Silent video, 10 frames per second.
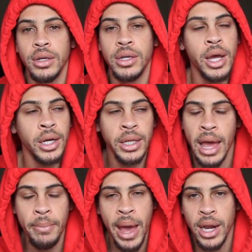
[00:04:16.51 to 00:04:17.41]
None of
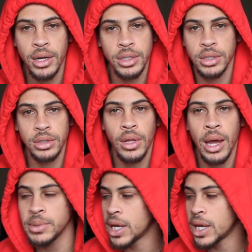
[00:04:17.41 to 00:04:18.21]
that matters. I'm